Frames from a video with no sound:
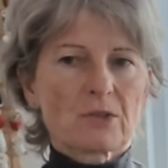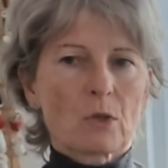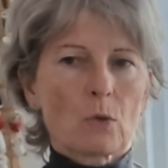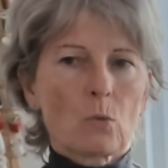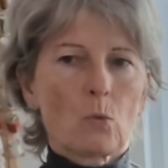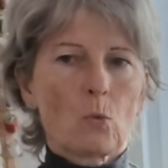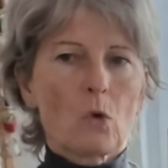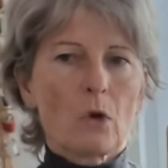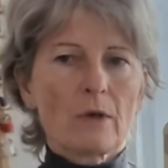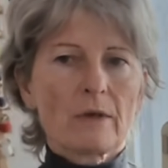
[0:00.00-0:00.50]

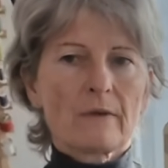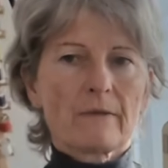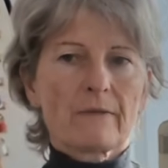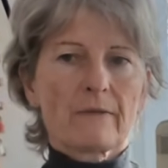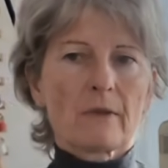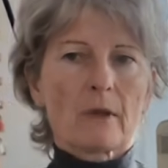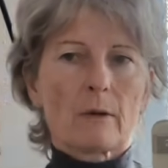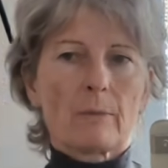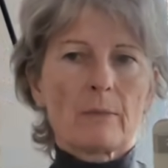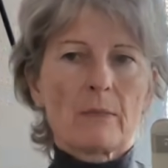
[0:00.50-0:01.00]
So one
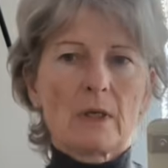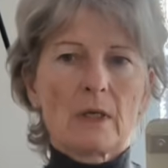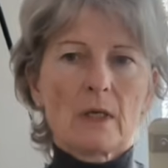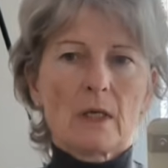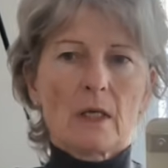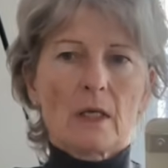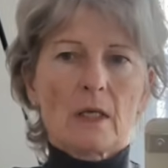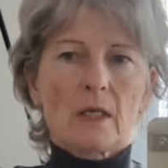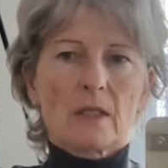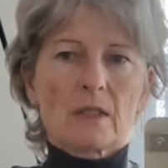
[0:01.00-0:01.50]
of them
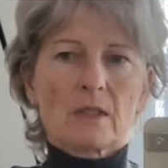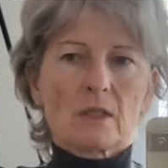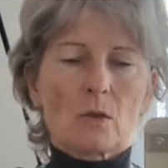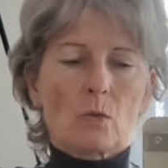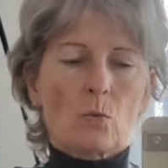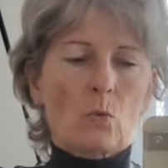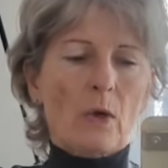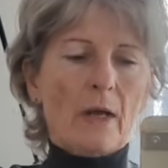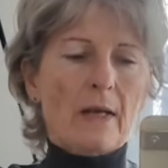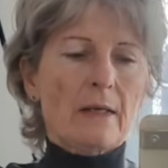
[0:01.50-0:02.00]
is
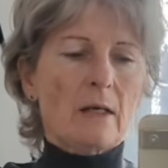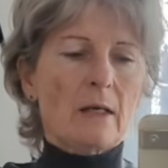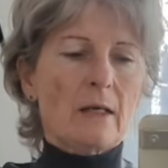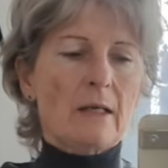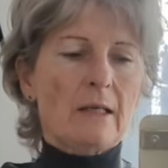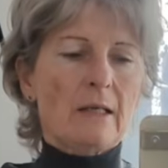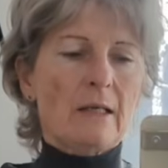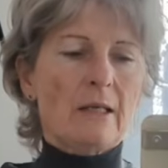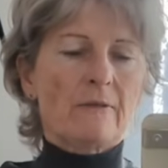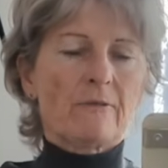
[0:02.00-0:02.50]
that when
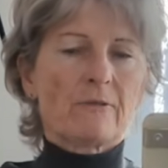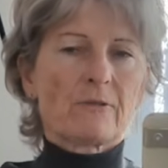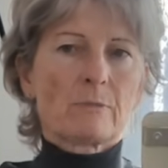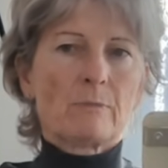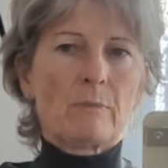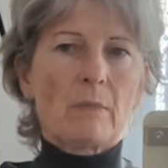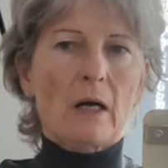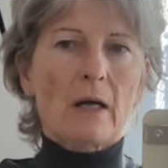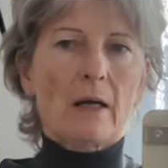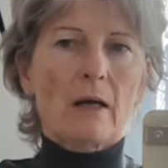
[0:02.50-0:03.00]
I
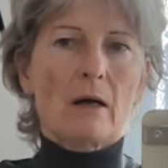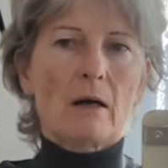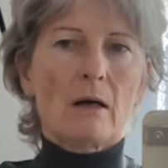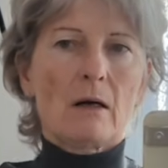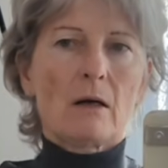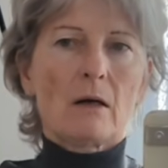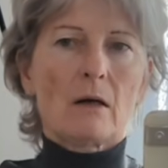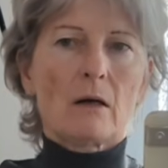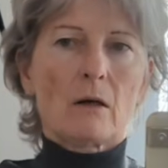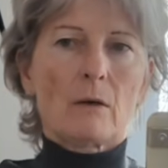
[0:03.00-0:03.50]
lift my
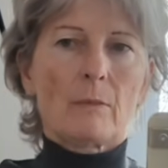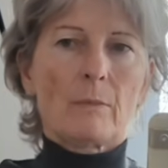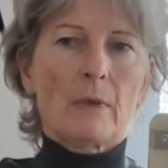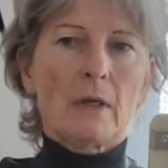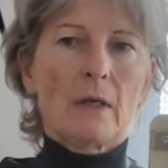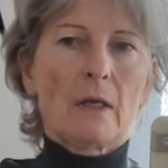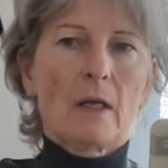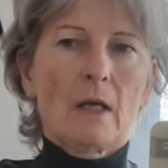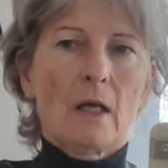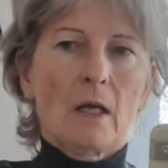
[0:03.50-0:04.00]

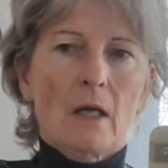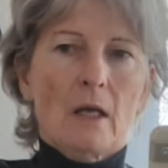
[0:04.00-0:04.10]
arm,